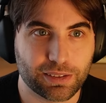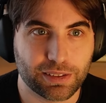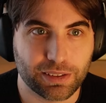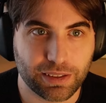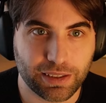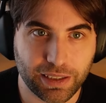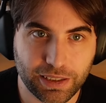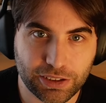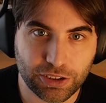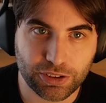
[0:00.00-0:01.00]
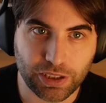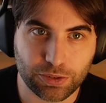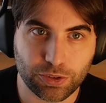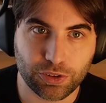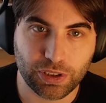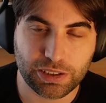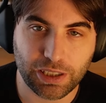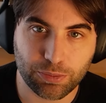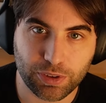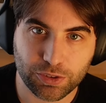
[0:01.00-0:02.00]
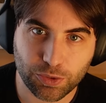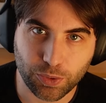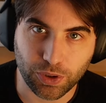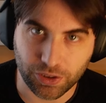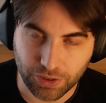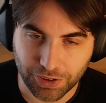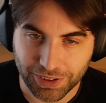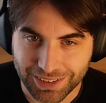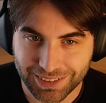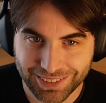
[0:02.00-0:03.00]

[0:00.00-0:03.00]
it's just that you need someone to work on it.